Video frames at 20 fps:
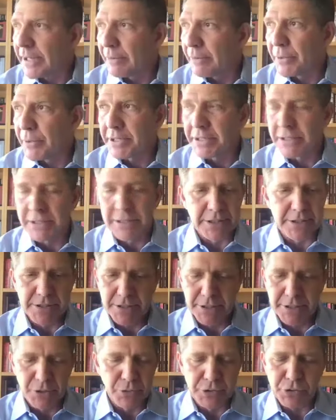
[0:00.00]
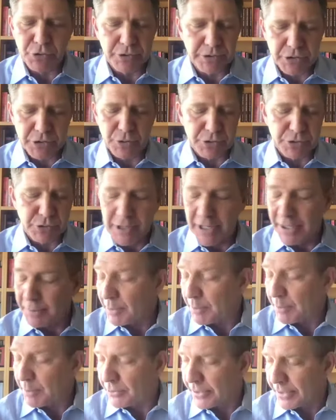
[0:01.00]
Right, and we continue to
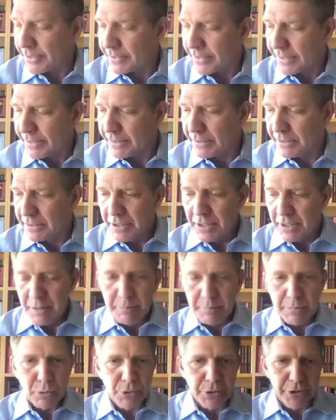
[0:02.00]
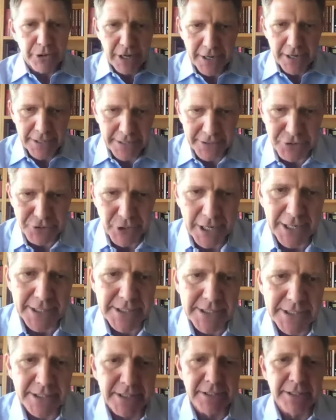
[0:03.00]
attract people like that, but we're not
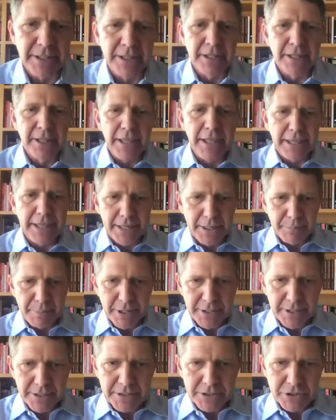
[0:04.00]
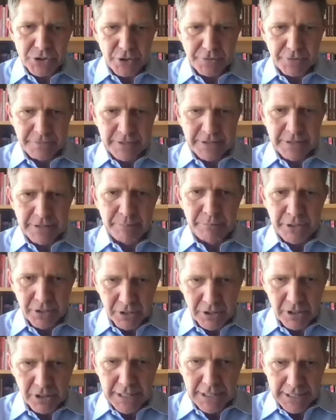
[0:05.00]
attracting anybody sort of in the
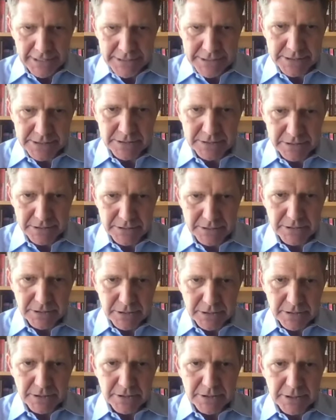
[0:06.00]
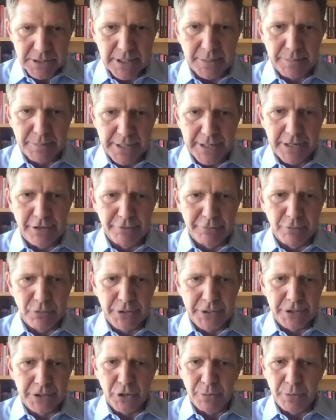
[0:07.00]
middle class to come to California.